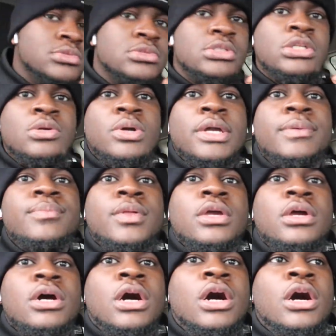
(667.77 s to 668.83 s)
Anyway,
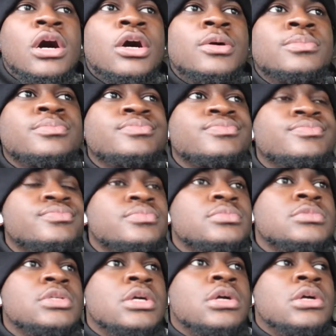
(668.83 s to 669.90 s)
um,
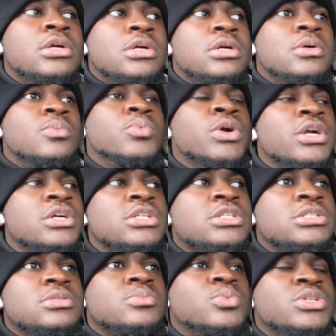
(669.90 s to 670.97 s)
we're
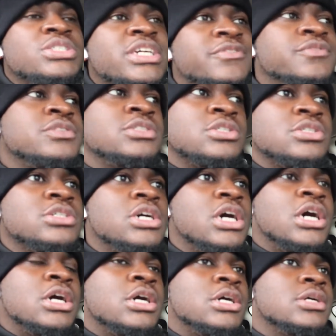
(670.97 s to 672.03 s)
gonna, we're definitely gonna
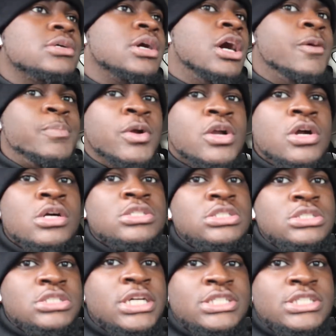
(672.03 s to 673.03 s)
uh, up our content.